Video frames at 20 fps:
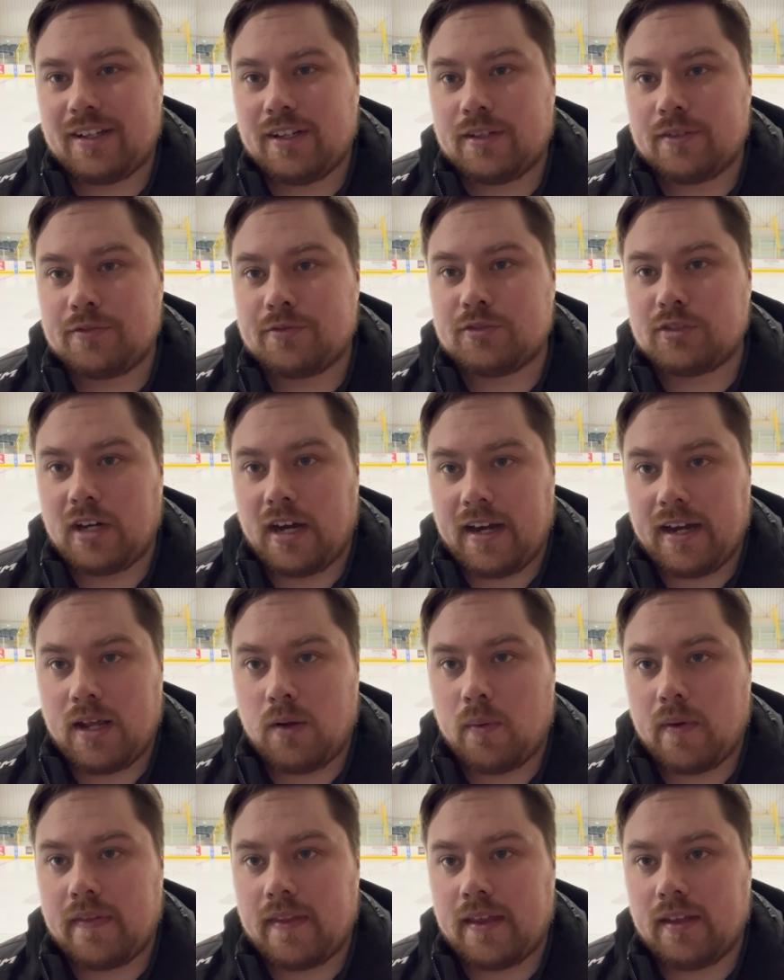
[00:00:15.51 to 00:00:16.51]
on Friday
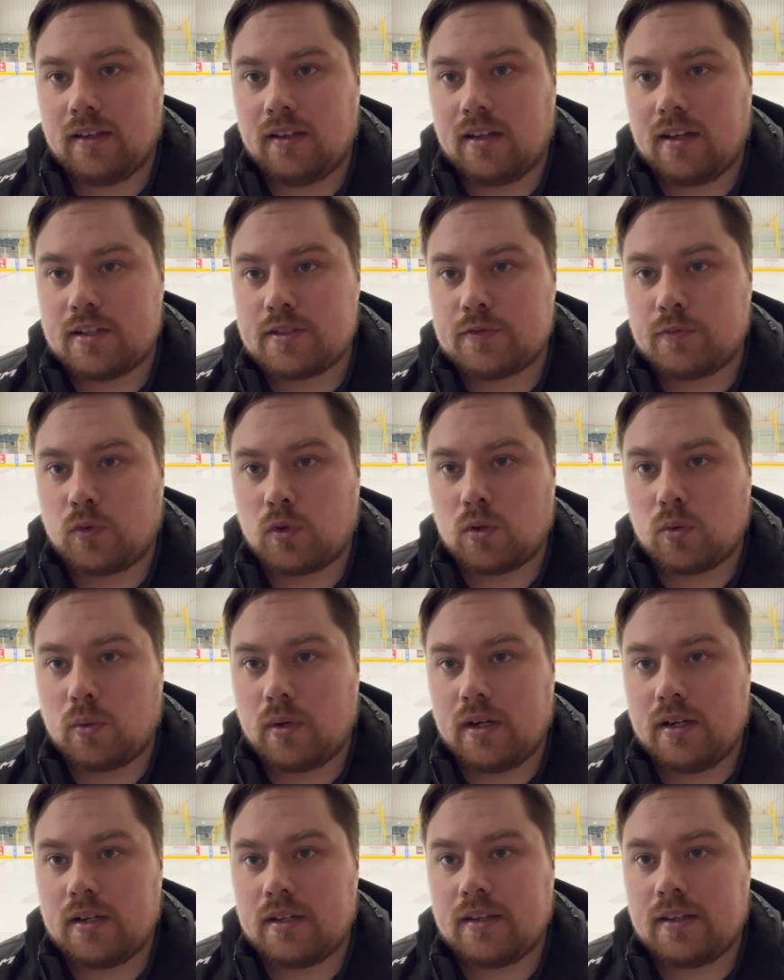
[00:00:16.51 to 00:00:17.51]
when they lost 4
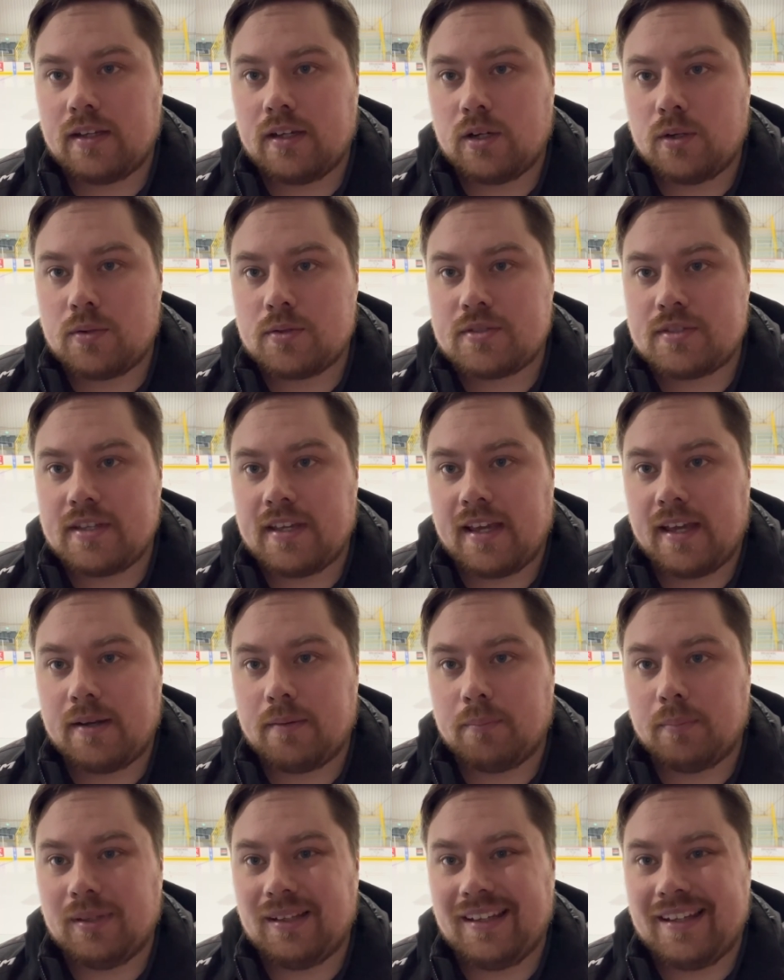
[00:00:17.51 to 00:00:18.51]
1 to the
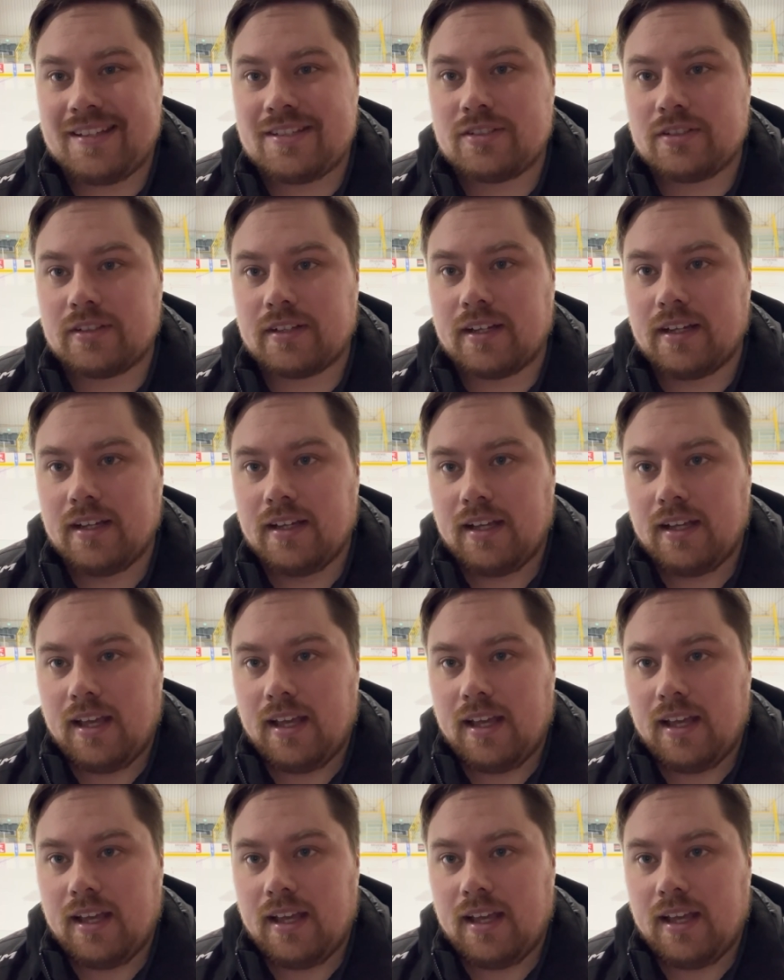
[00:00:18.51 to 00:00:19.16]
OCN Blizzard,